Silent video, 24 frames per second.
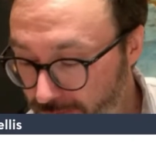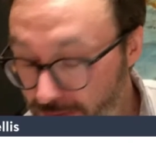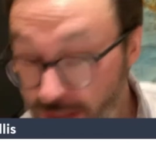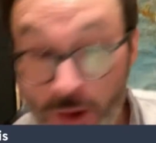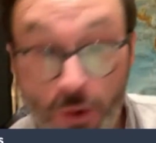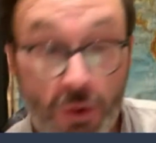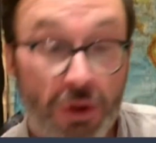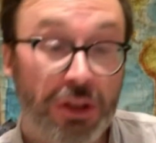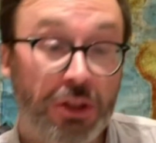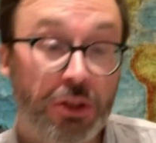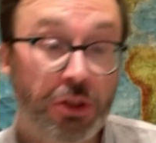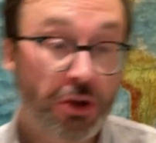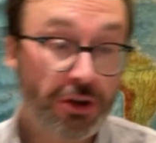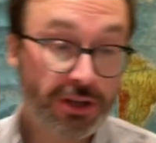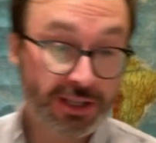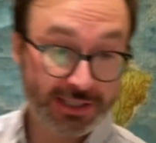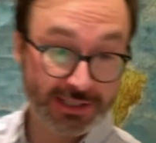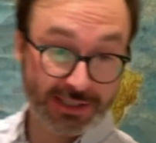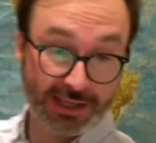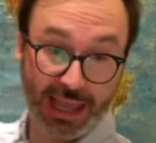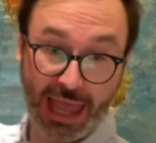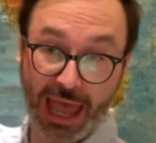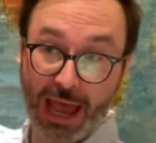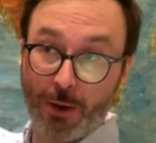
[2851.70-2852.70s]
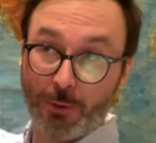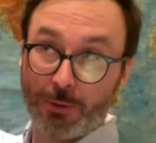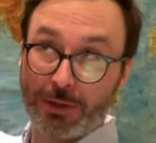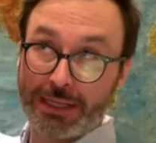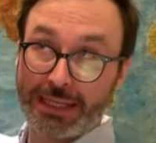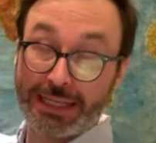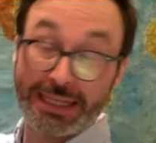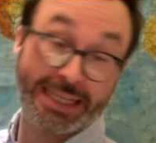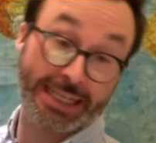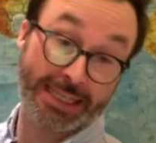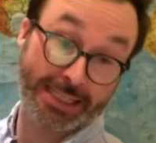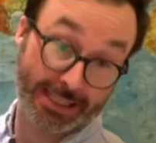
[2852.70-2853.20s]
Looks out
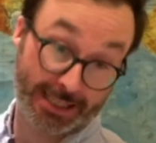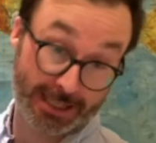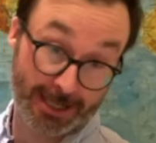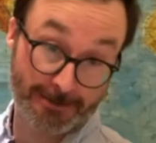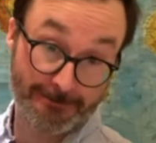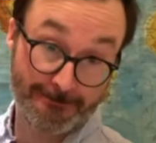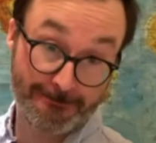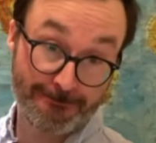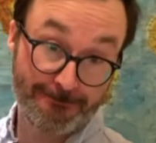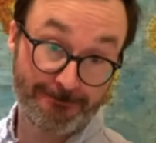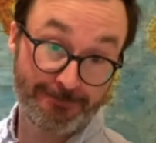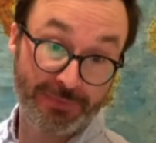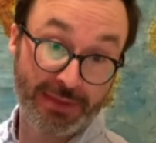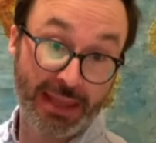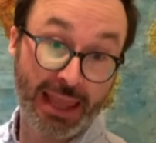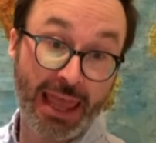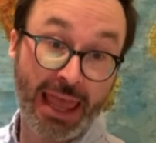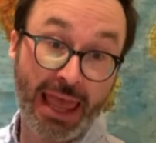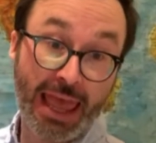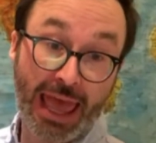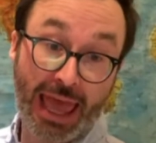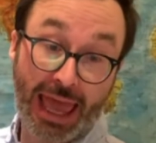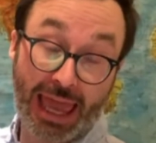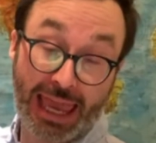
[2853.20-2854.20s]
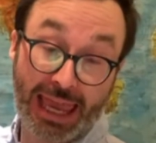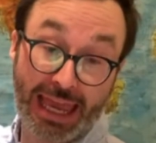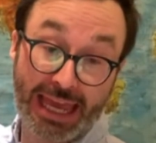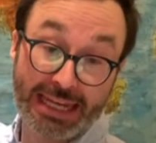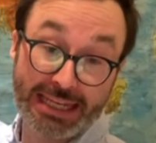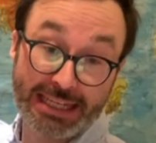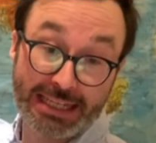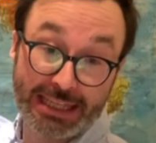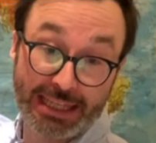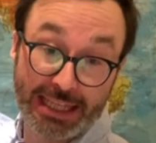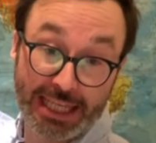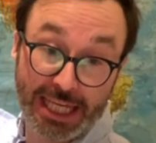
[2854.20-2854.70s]
east, and
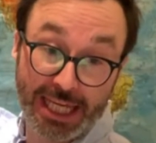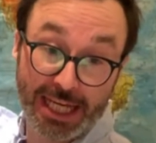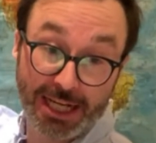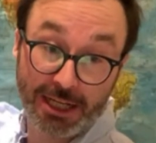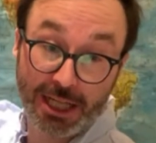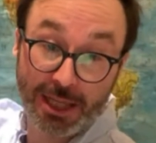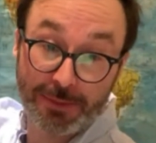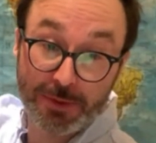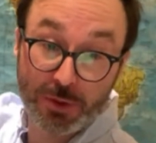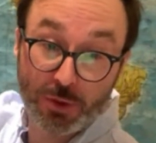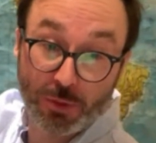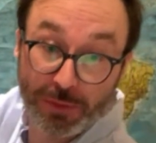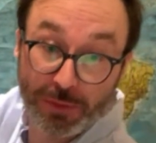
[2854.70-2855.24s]
the eclipse will be